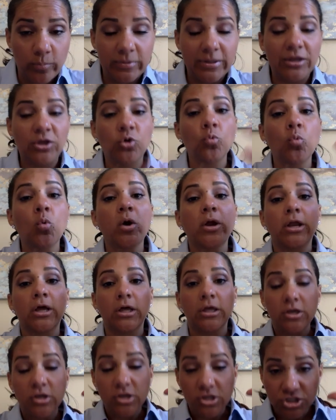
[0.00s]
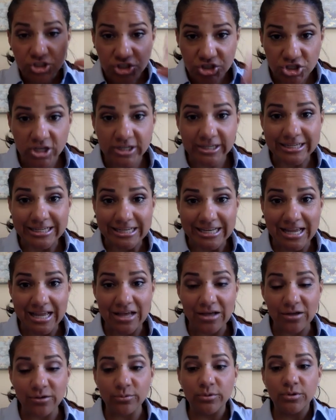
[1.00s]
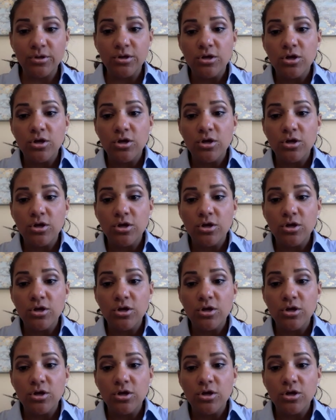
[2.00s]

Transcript: like you want to shut it down,